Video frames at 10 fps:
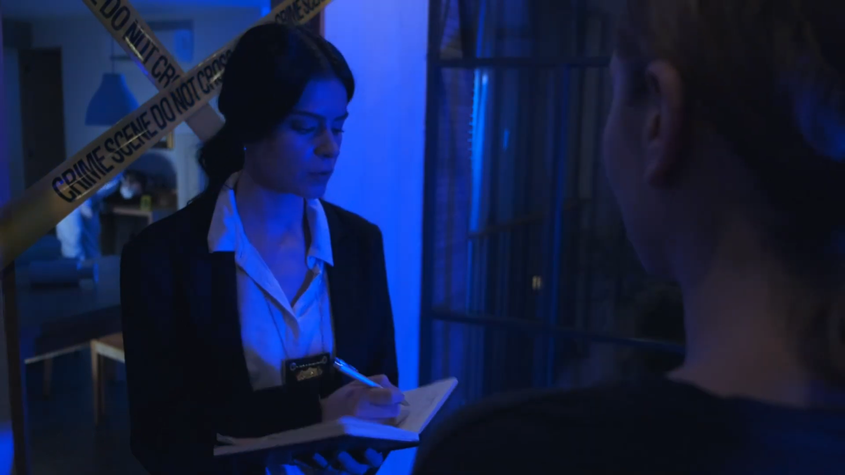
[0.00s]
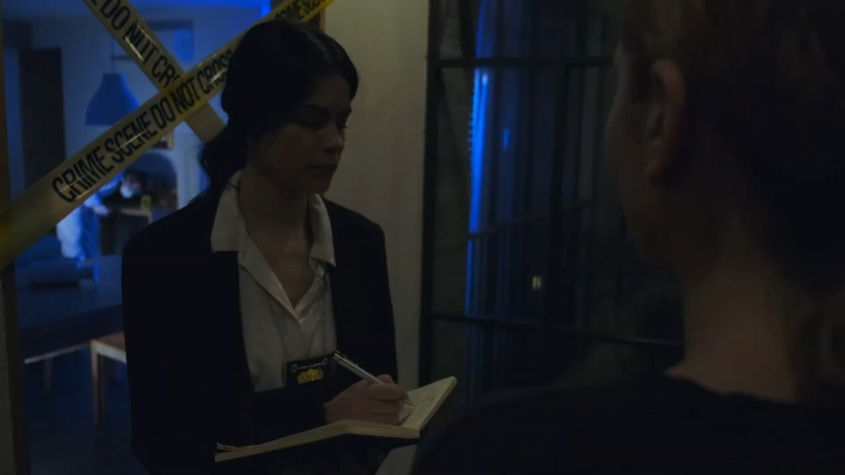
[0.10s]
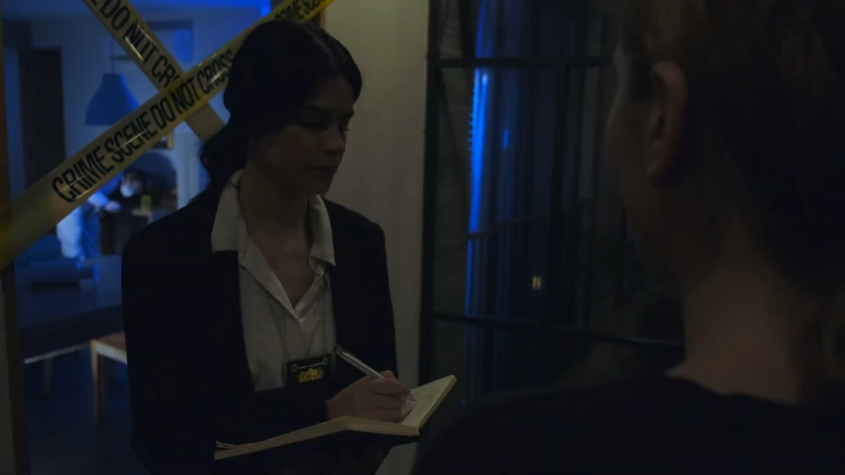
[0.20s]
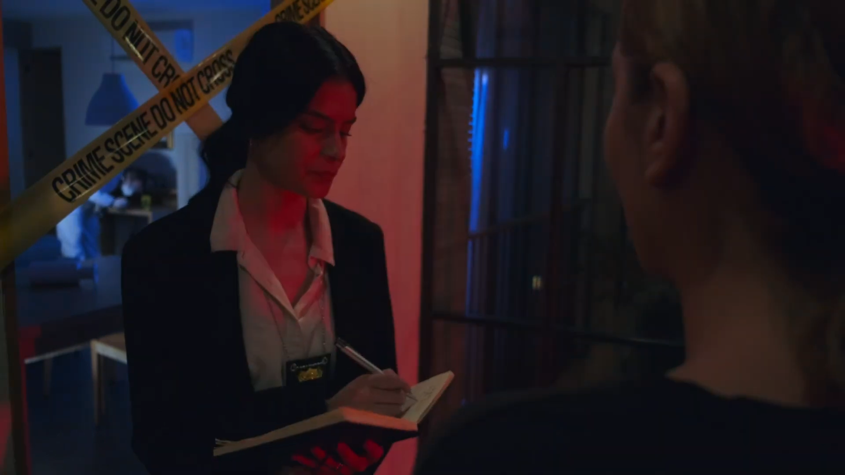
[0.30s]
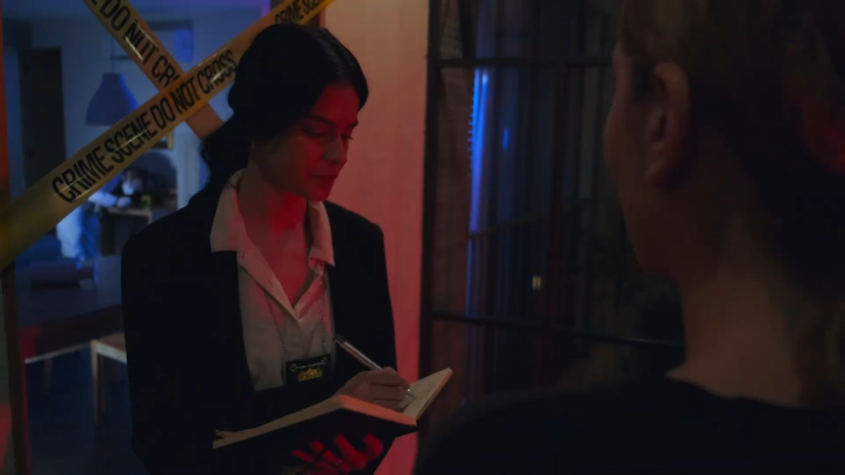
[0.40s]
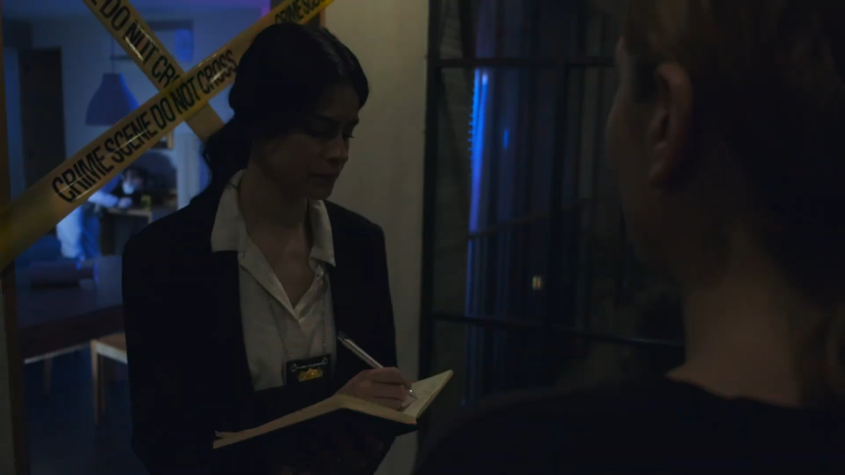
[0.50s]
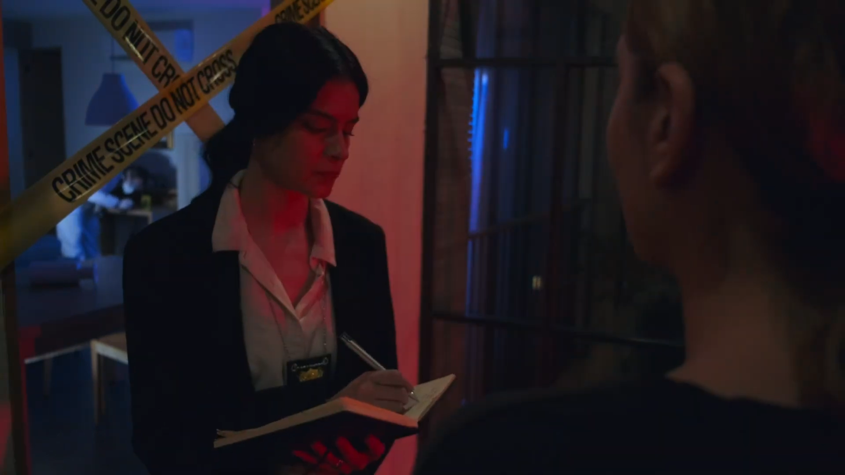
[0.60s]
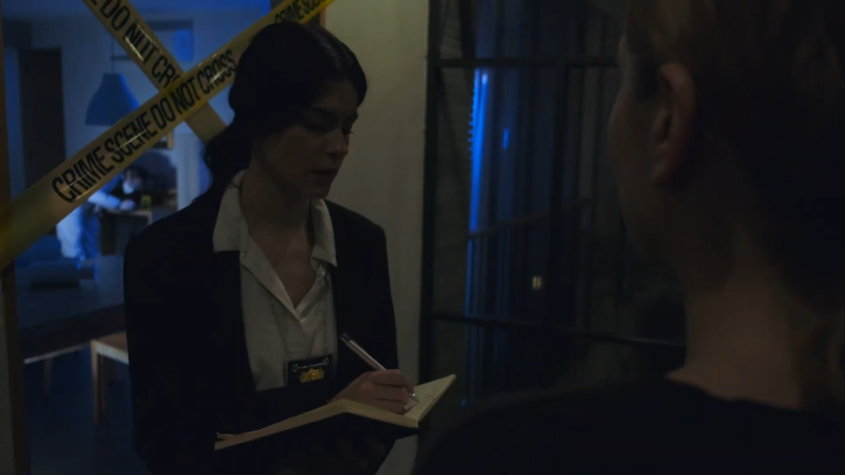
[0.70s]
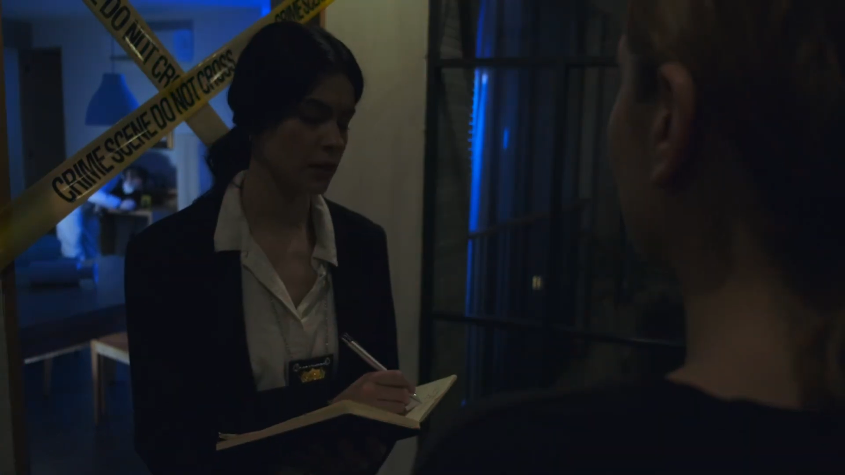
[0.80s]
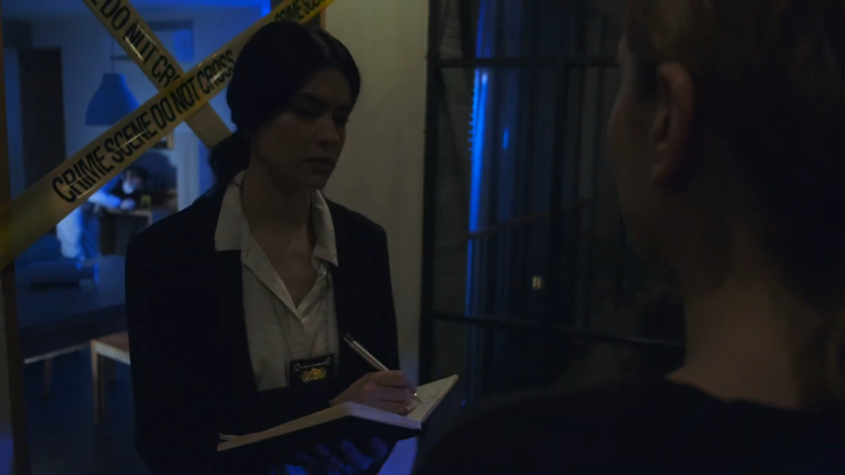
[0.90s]
described him
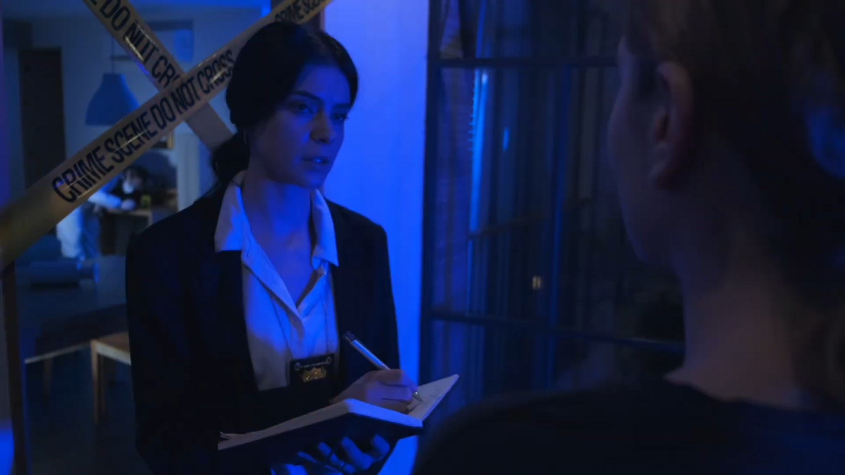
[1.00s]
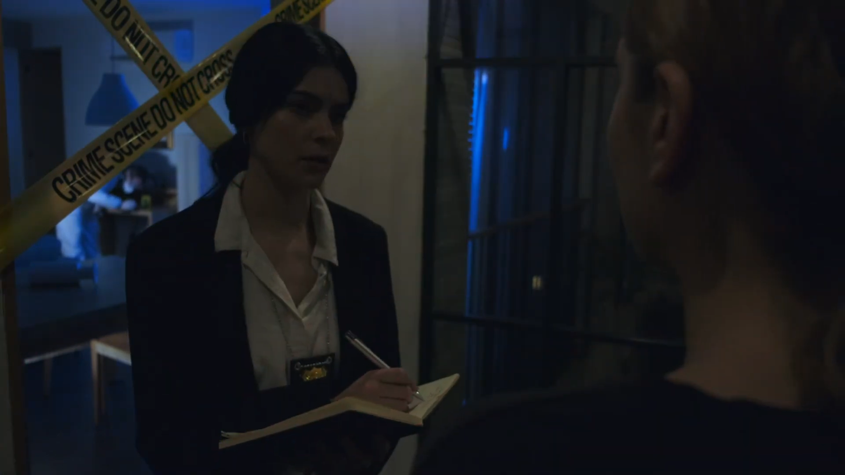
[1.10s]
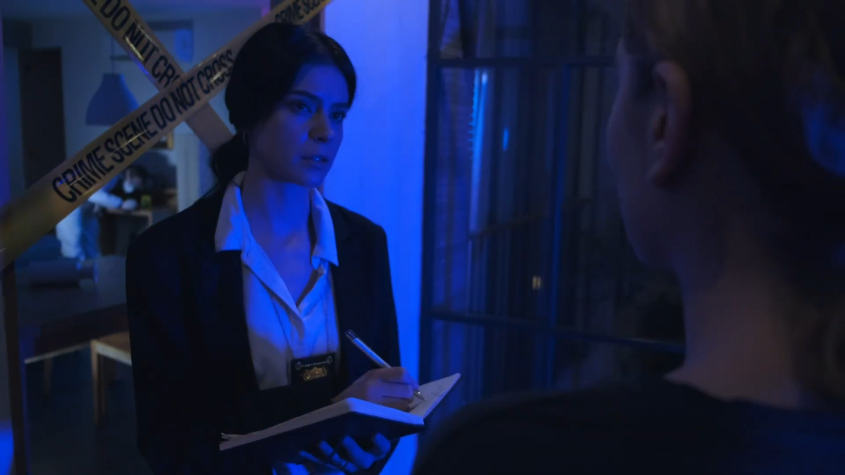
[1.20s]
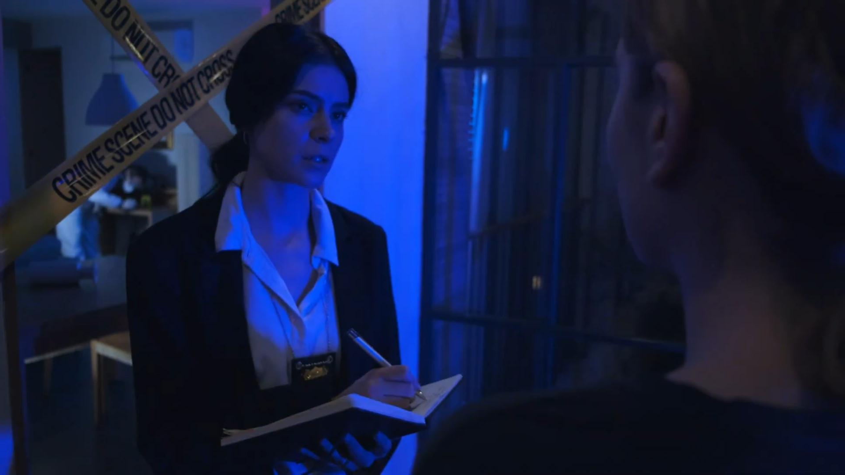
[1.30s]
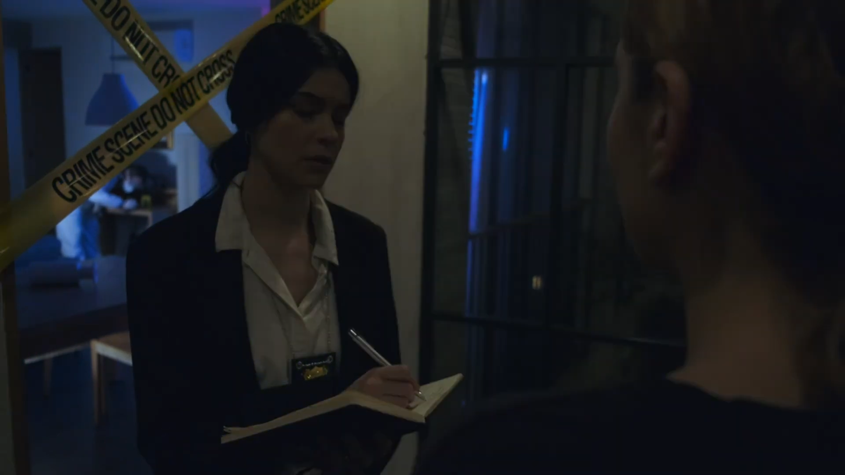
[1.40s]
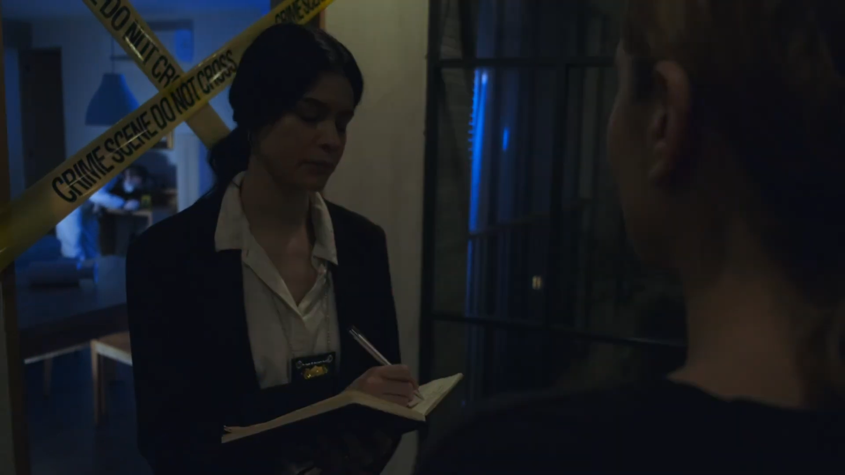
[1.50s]
in detail.